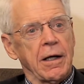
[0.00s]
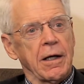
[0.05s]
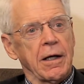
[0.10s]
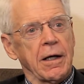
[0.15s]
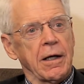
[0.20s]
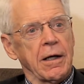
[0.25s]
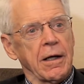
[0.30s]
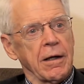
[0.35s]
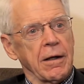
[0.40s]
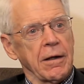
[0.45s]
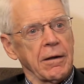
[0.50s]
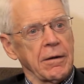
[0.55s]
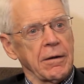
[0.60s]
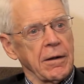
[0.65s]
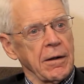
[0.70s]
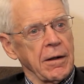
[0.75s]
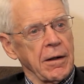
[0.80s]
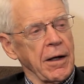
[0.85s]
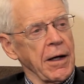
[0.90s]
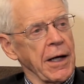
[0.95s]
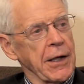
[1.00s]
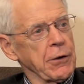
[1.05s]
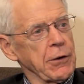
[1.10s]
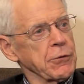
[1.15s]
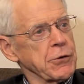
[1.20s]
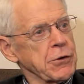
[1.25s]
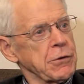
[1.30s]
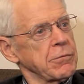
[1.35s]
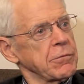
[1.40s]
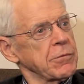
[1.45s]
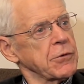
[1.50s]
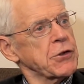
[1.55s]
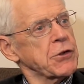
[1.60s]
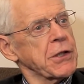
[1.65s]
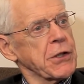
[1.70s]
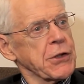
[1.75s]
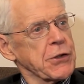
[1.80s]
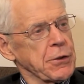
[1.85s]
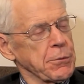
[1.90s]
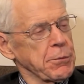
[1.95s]
I don't
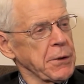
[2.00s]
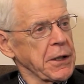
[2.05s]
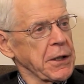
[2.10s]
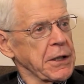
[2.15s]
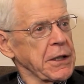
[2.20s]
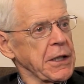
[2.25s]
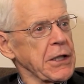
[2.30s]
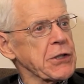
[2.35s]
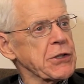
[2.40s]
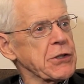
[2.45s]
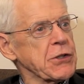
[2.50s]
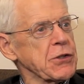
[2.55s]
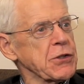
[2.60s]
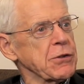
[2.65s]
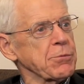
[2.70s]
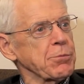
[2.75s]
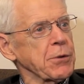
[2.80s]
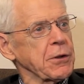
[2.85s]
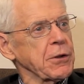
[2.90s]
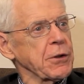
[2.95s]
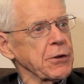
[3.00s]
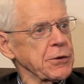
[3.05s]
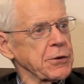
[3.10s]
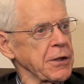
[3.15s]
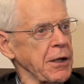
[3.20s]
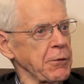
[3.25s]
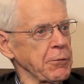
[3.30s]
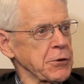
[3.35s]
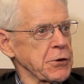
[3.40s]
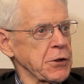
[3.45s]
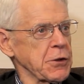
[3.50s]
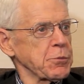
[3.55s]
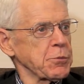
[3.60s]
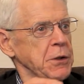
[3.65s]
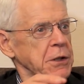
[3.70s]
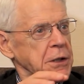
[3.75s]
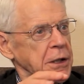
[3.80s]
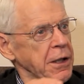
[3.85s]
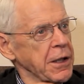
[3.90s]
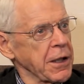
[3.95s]
change the medications because that would just
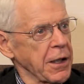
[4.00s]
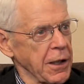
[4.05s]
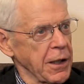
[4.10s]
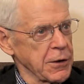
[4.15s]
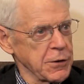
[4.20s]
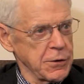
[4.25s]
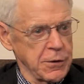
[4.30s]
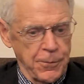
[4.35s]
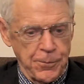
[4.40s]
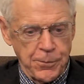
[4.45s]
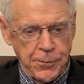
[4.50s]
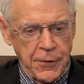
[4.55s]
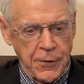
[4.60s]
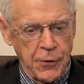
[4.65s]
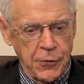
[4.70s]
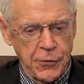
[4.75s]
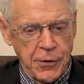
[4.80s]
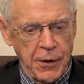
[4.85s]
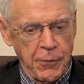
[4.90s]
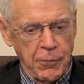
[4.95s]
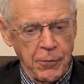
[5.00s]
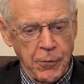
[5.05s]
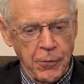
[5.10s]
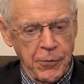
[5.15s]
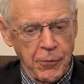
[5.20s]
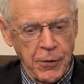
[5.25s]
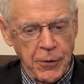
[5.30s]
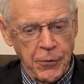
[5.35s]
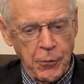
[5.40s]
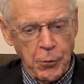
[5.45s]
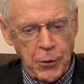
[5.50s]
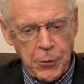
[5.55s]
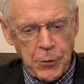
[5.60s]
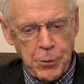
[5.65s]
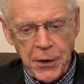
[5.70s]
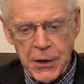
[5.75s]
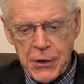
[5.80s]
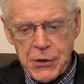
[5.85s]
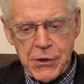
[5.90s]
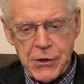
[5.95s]
be chaos. Because with
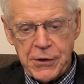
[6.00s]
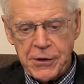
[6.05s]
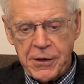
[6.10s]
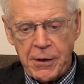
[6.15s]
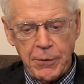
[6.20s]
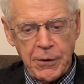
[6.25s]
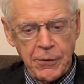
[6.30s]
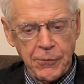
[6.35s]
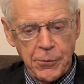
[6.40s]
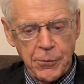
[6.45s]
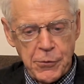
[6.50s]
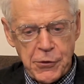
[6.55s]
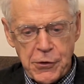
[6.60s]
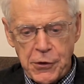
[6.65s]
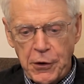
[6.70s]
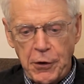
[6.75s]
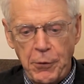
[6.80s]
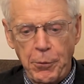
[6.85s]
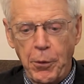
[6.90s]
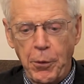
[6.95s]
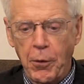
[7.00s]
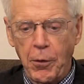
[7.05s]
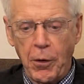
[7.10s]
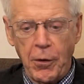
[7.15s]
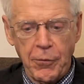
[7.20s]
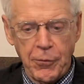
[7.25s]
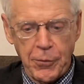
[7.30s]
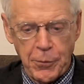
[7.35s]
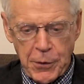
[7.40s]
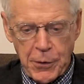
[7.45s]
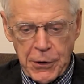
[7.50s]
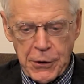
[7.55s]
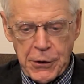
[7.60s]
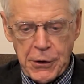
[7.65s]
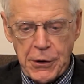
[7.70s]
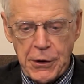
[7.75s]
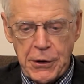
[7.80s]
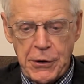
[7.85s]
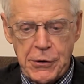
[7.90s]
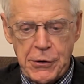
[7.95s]
patients coming from Singapore, from
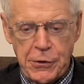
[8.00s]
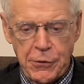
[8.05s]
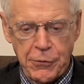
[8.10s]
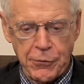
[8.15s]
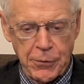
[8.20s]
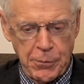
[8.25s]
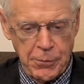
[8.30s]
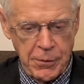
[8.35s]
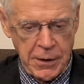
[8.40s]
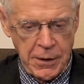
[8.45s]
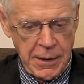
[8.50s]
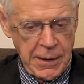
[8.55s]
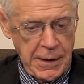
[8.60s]
Indonesia, from